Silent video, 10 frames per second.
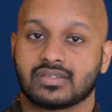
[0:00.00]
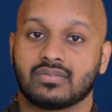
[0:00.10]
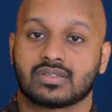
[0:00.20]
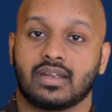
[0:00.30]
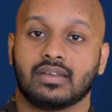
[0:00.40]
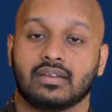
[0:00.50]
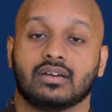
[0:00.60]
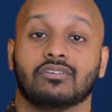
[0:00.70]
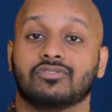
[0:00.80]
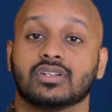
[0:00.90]
service criteria
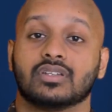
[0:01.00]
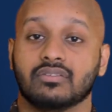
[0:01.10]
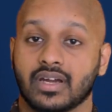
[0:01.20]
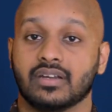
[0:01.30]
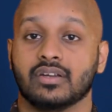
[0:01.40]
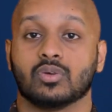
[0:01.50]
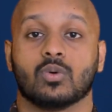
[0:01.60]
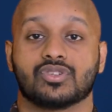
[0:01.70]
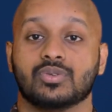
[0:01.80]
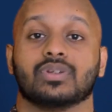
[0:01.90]
are further divided into
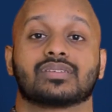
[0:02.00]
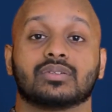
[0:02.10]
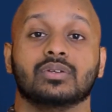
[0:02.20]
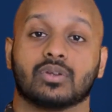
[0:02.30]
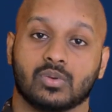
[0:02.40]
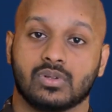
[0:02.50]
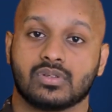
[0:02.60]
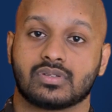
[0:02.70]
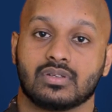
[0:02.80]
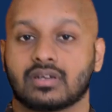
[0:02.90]
what's known as controls.